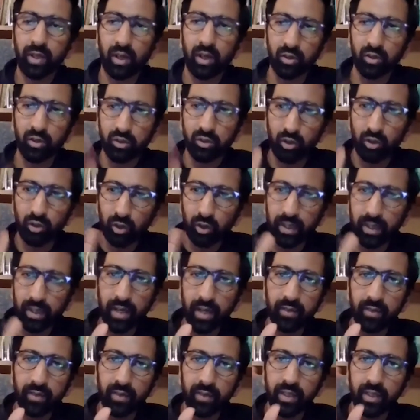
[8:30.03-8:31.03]
to look at
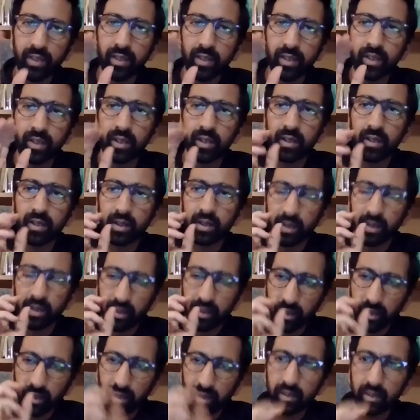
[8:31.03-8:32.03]
whether the
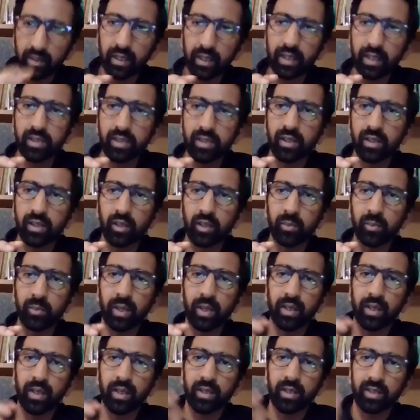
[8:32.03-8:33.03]
earth leakage circuit breaker
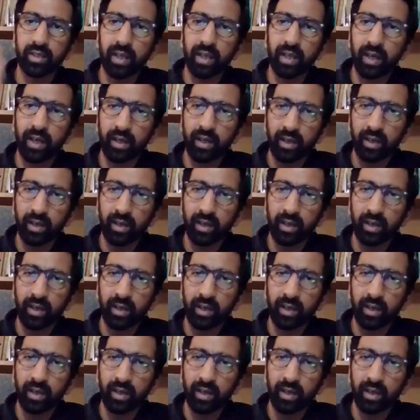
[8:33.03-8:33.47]
is there,